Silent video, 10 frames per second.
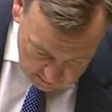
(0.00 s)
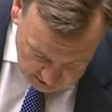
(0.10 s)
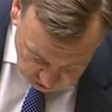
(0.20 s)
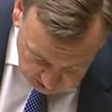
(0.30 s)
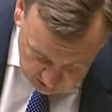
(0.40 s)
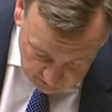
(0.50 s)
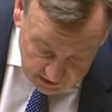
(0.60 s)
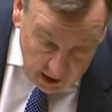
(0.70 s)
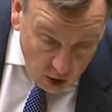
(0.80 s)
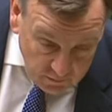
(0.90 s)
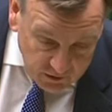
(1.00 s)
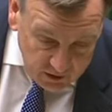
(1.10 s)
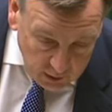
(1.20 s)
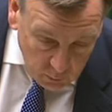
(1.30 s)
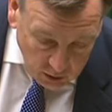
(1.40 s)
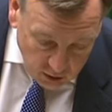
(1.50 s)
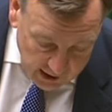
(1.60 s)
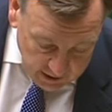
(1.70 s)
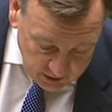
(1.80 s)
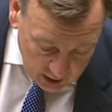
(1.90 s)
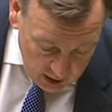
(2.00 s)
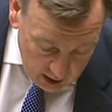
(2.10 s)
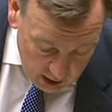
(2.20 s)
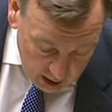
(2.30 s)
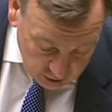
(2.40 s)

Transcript: commissions, and that obviously will create uh,